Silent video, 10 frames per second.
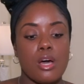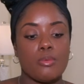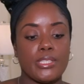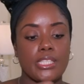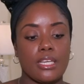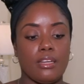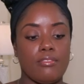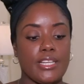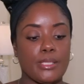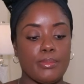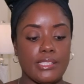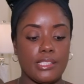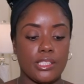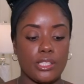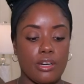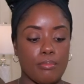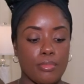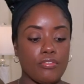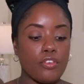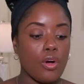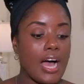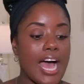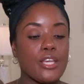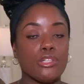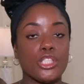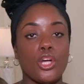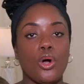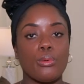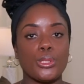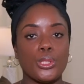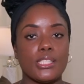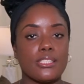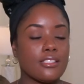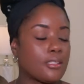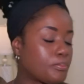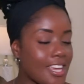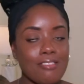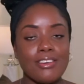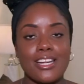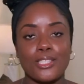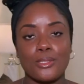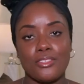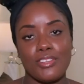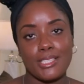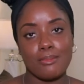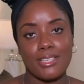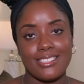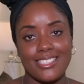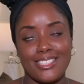particular vitamin c serum before i usually always use the eva naturals vitamin c